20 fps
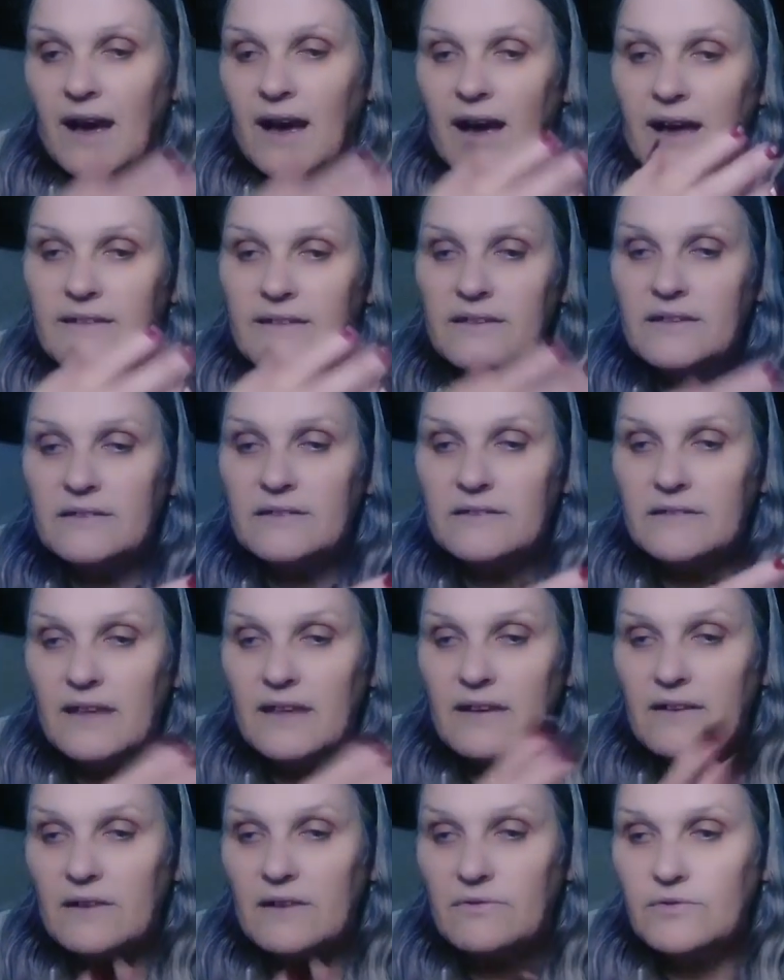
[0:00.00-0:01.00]
And
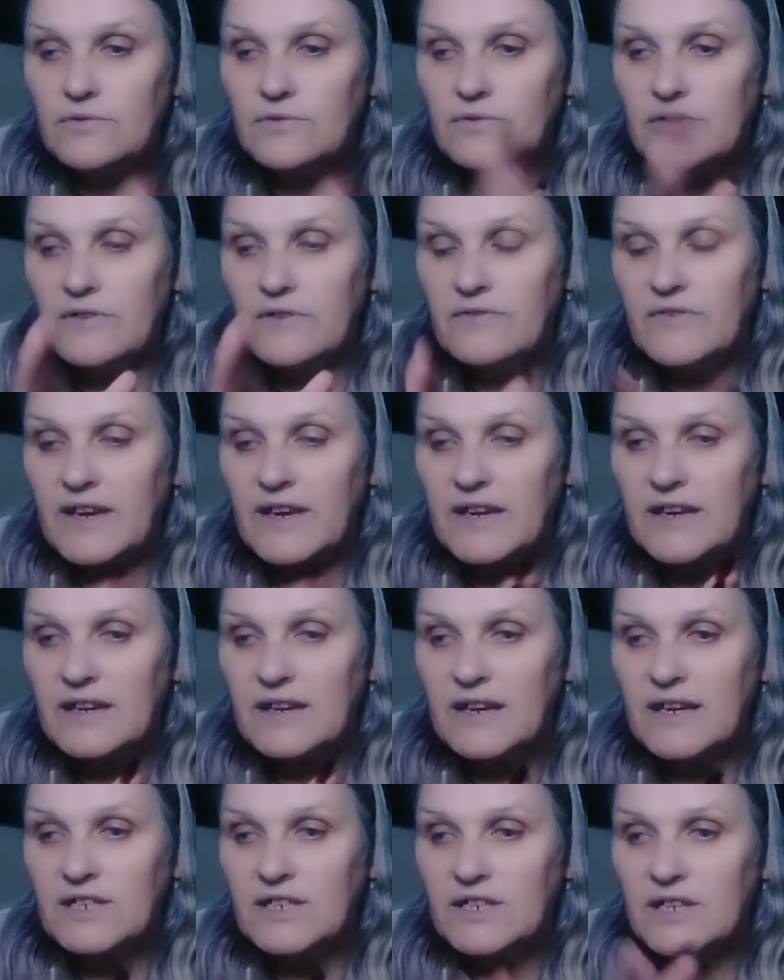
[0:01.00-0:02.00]
there are rules and
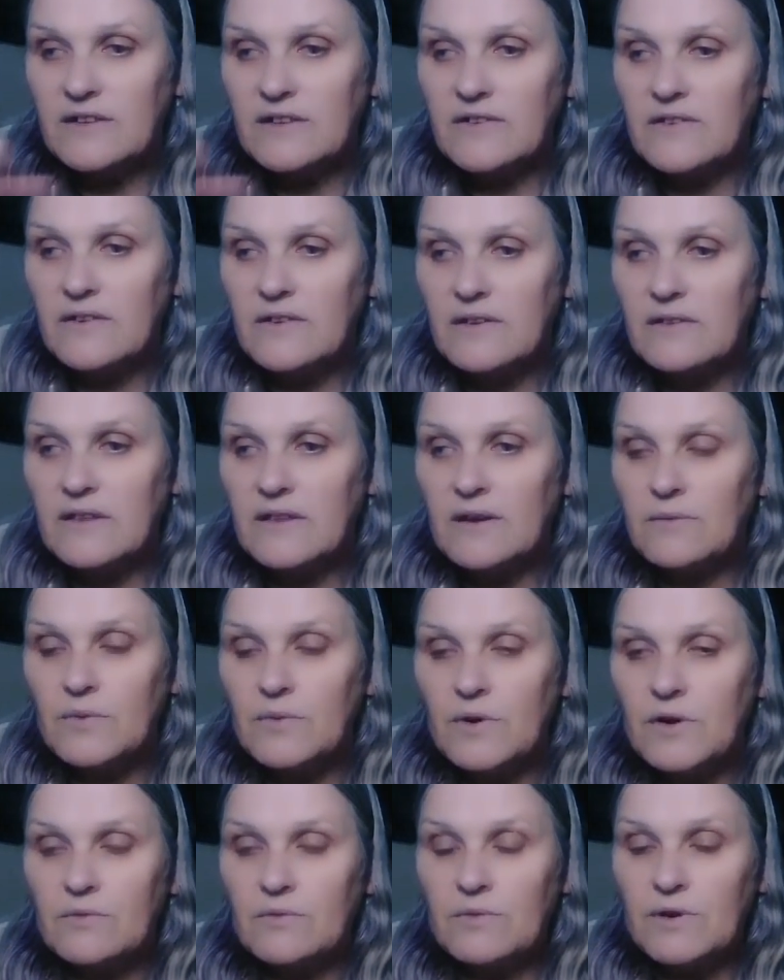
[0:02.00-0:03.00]
regulations that
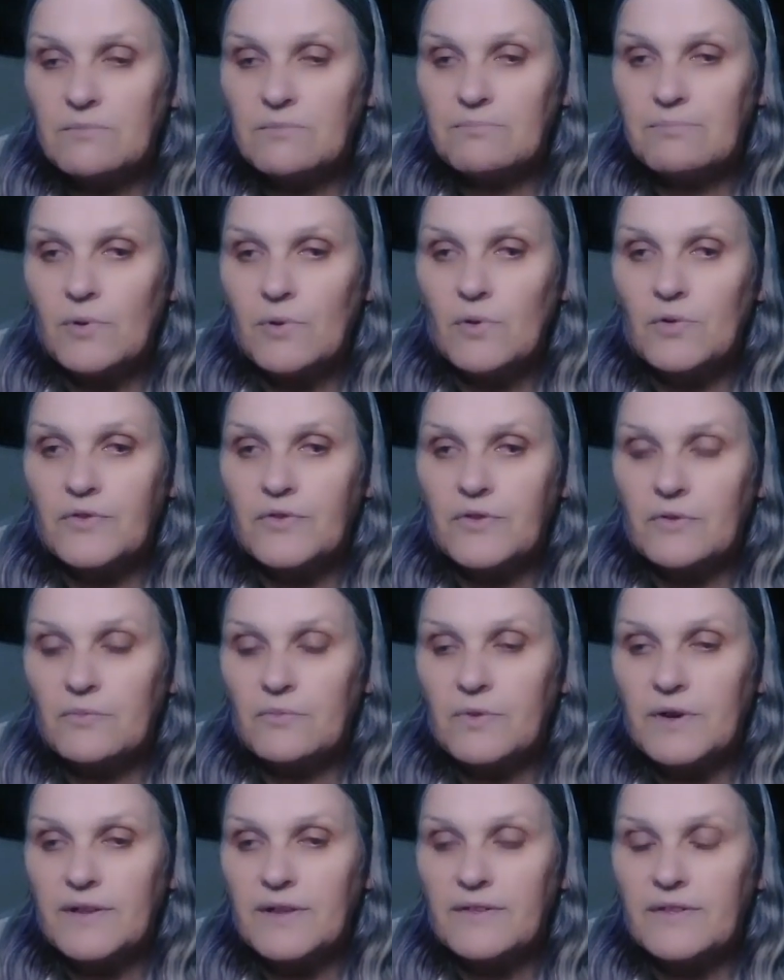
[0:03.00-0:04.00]
work with both
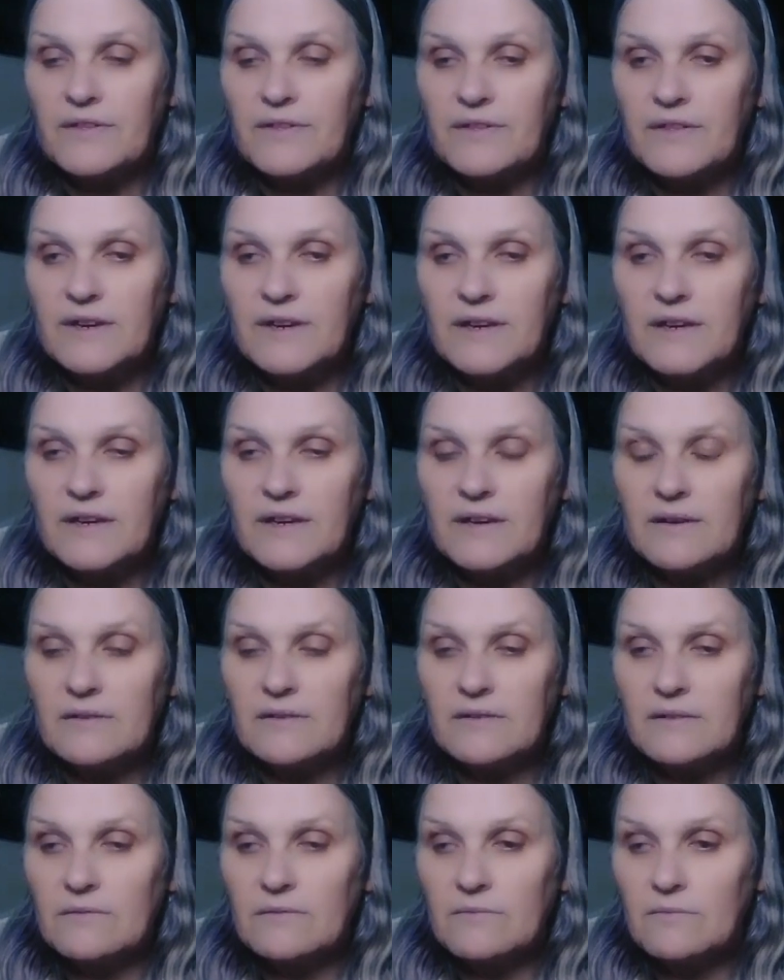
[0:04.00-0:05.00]
with the
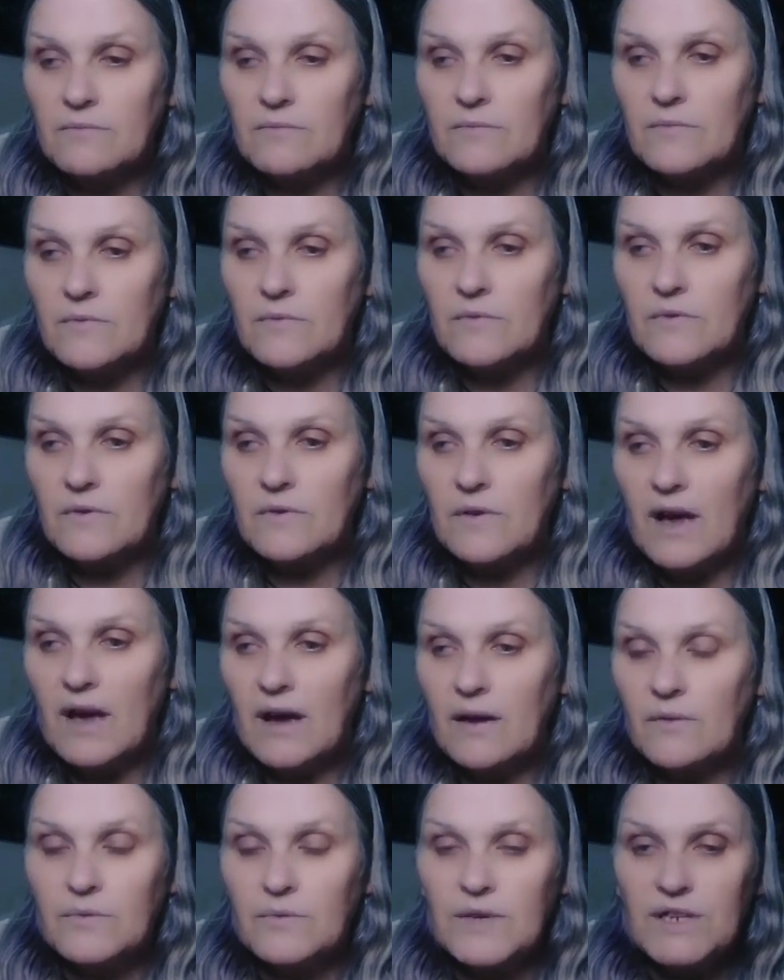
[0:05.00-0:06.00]

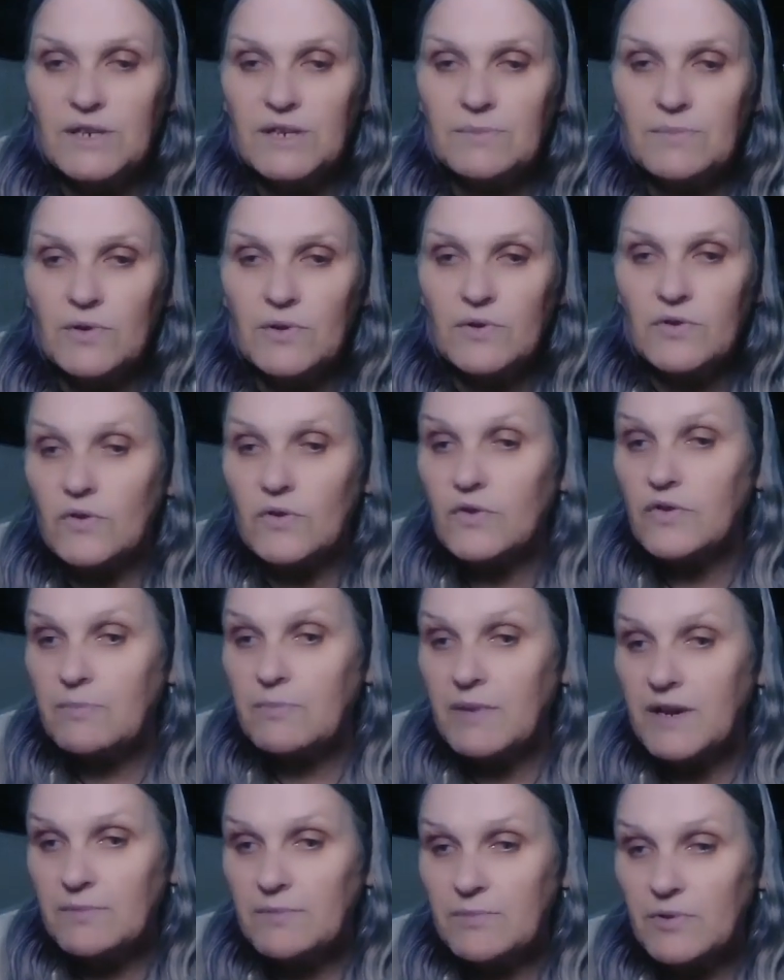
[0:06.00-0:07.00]
Ouija boards, or
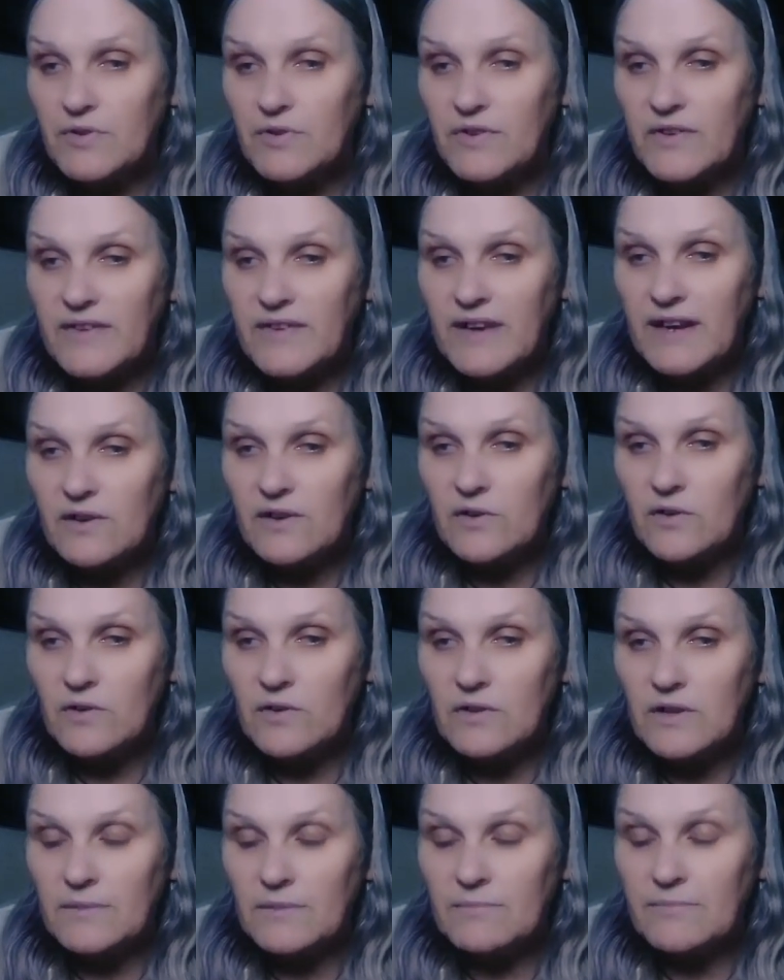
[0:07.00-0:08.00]
spirit boards as I
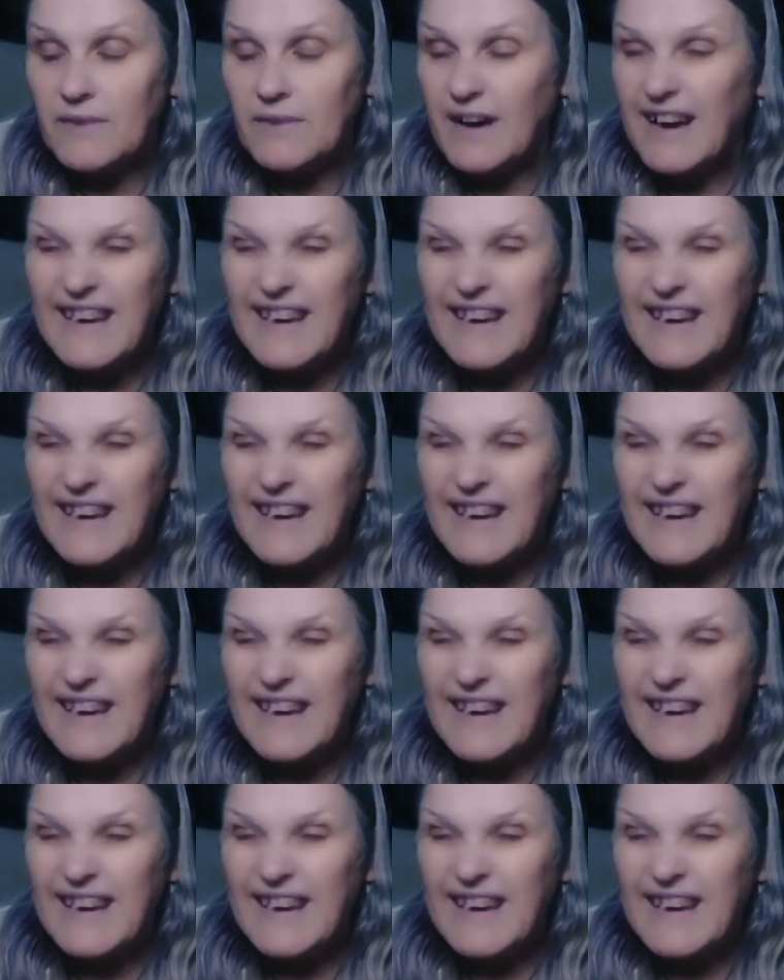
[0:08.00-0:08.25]
call them.